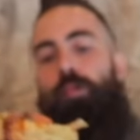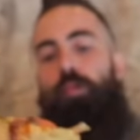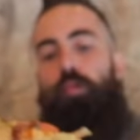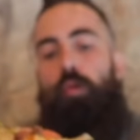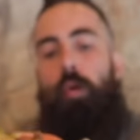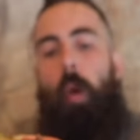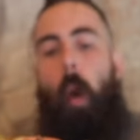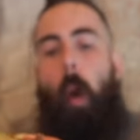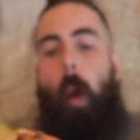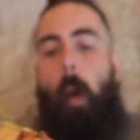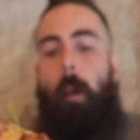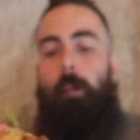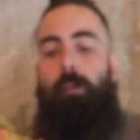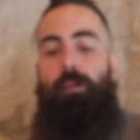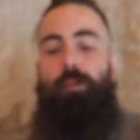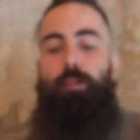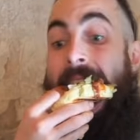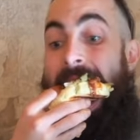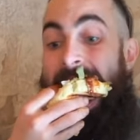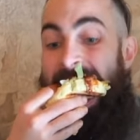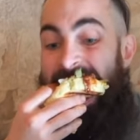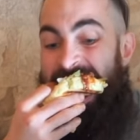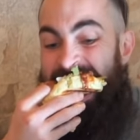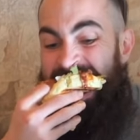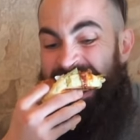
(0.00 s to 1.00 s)
Lord's
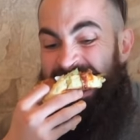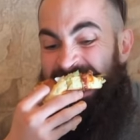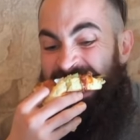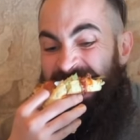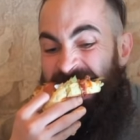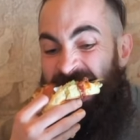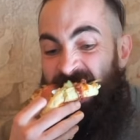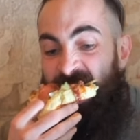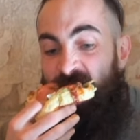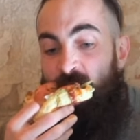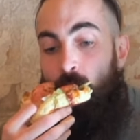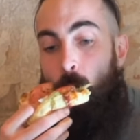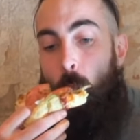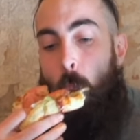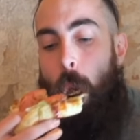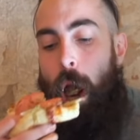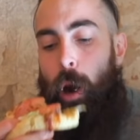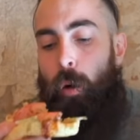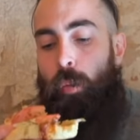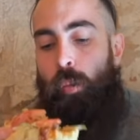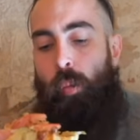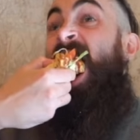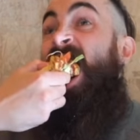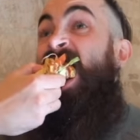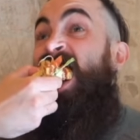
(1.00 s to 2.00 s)
Barber in, in Leeds, get my
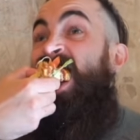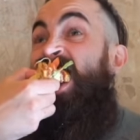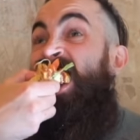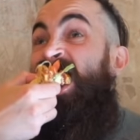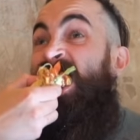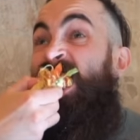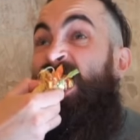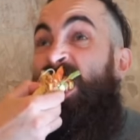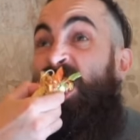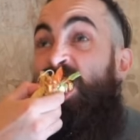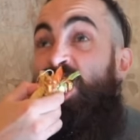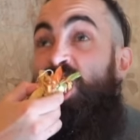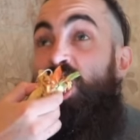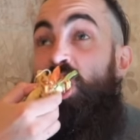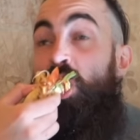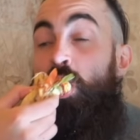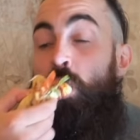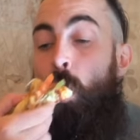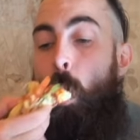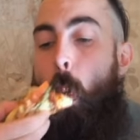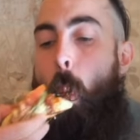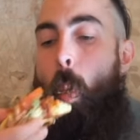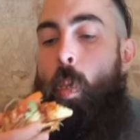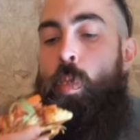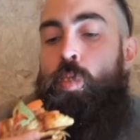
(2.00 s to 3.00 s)
haircut there
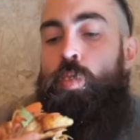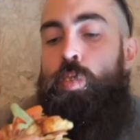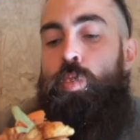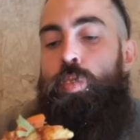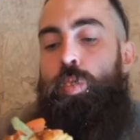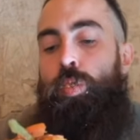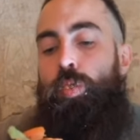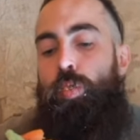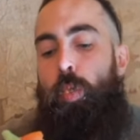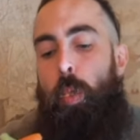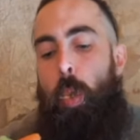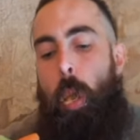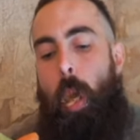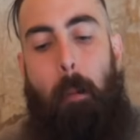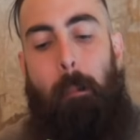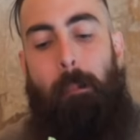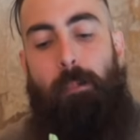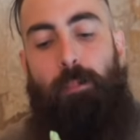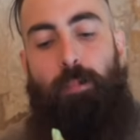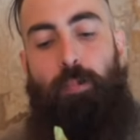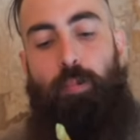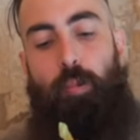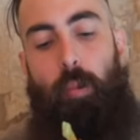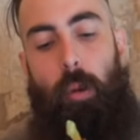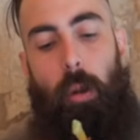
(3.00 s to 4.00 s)
every two weeks.
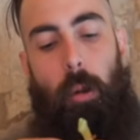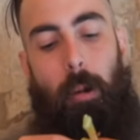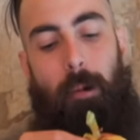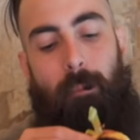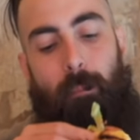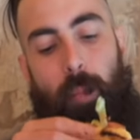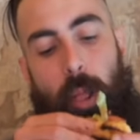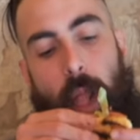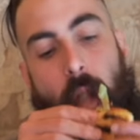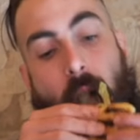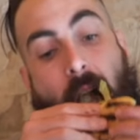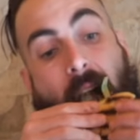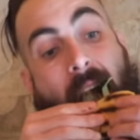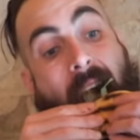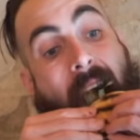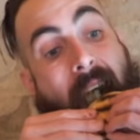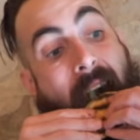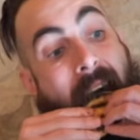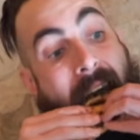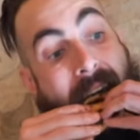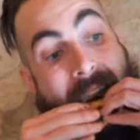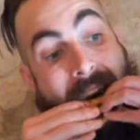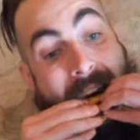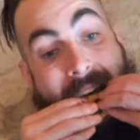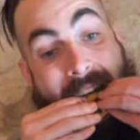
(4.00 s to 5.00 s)
And uh, they told me
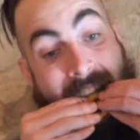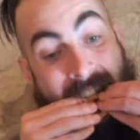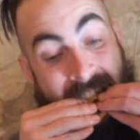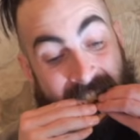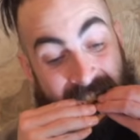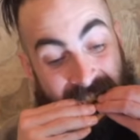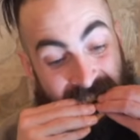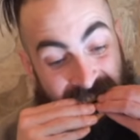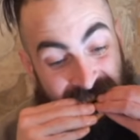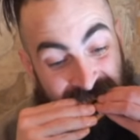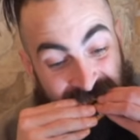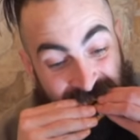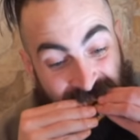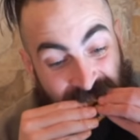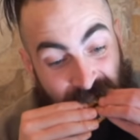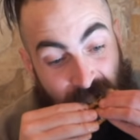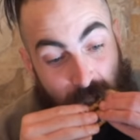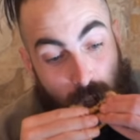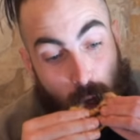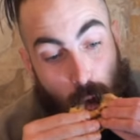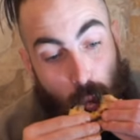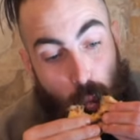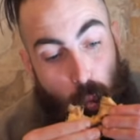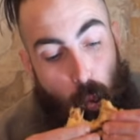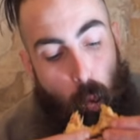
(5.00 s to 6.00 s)
about this new place that
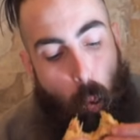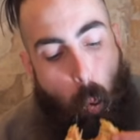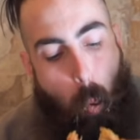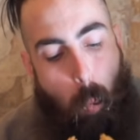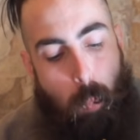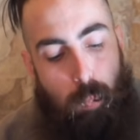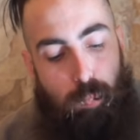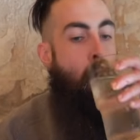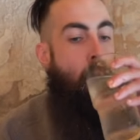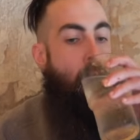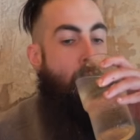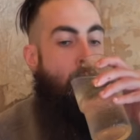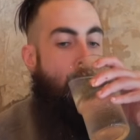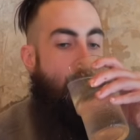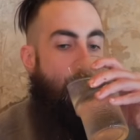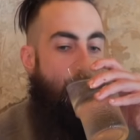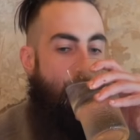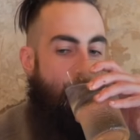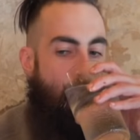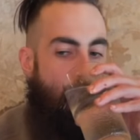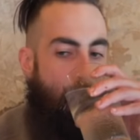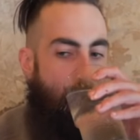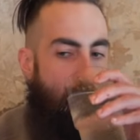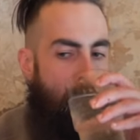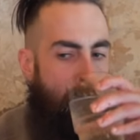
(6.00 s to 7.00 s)
opened called Yard
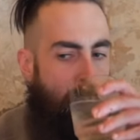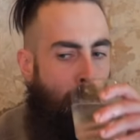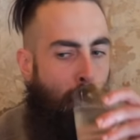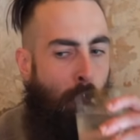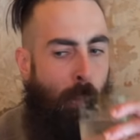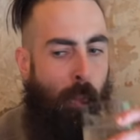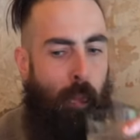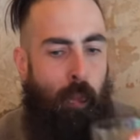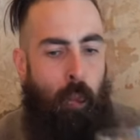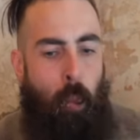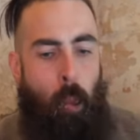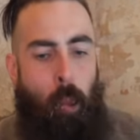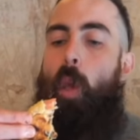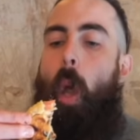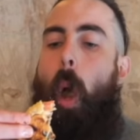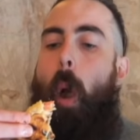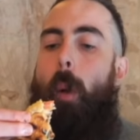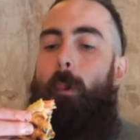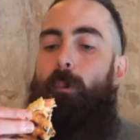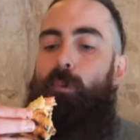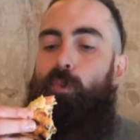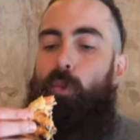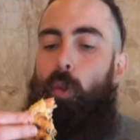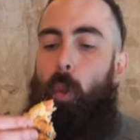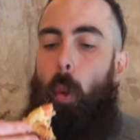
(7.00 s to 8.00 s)
and Coop,
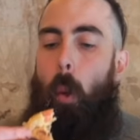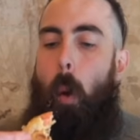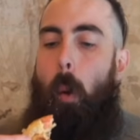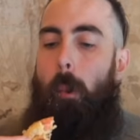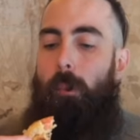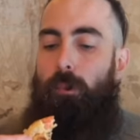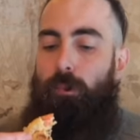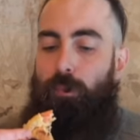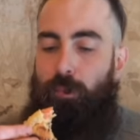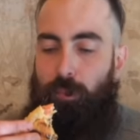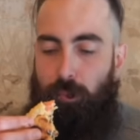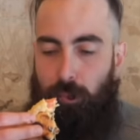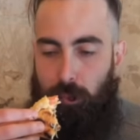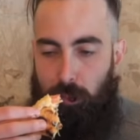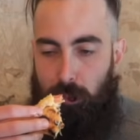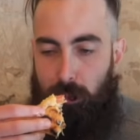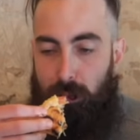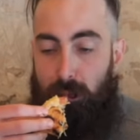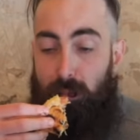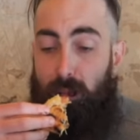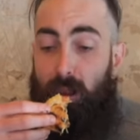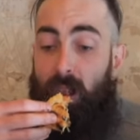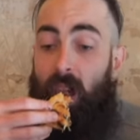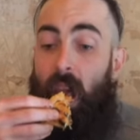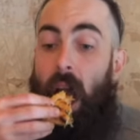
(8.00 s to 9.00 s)
which
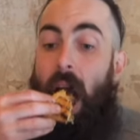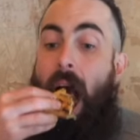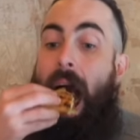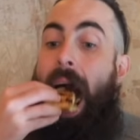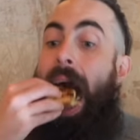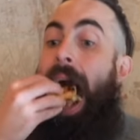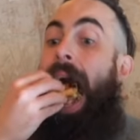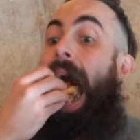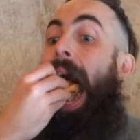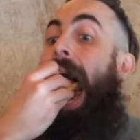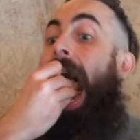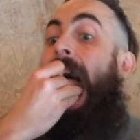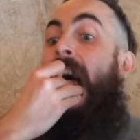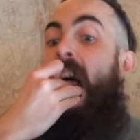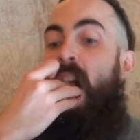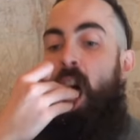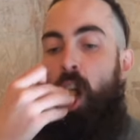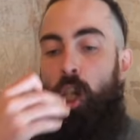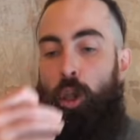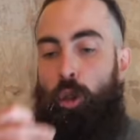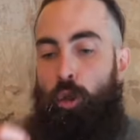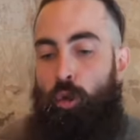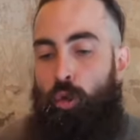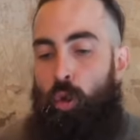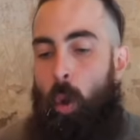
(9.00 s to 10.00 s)
did,
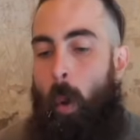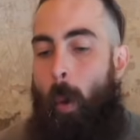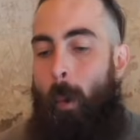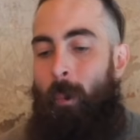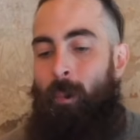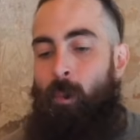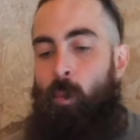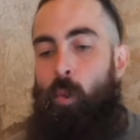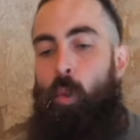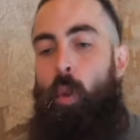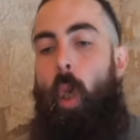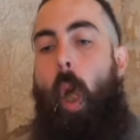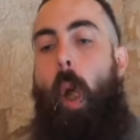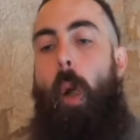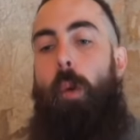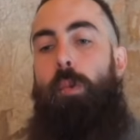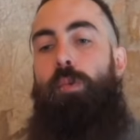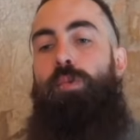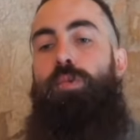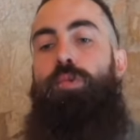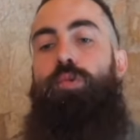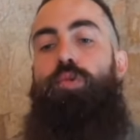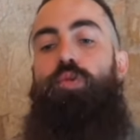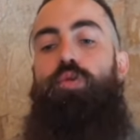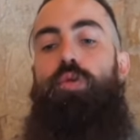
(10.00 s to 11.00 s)
quote,
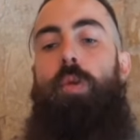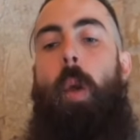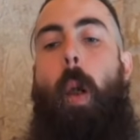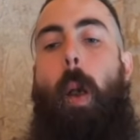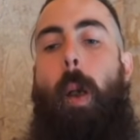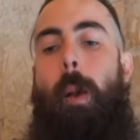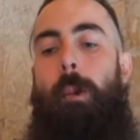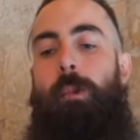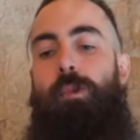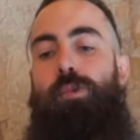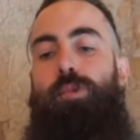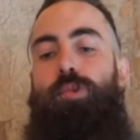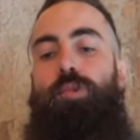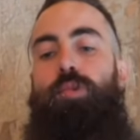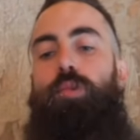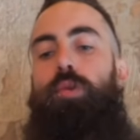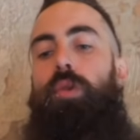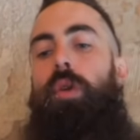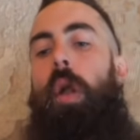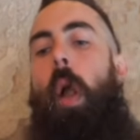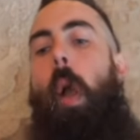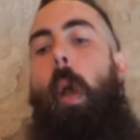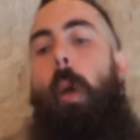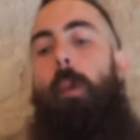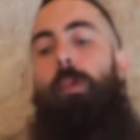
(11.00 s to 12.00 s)
a food
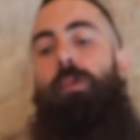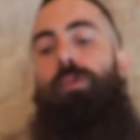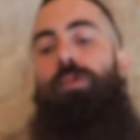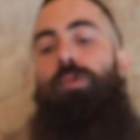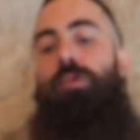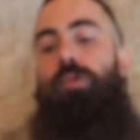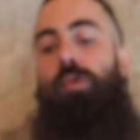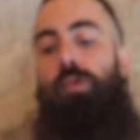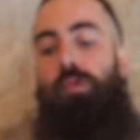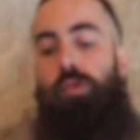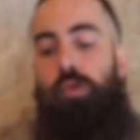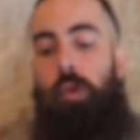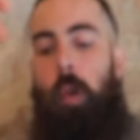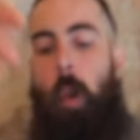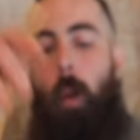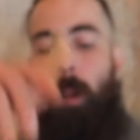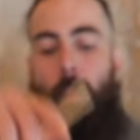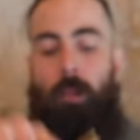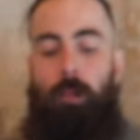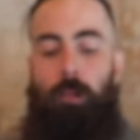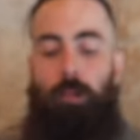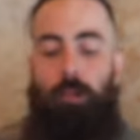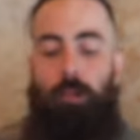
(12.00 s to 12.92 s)
challenge that I should look into.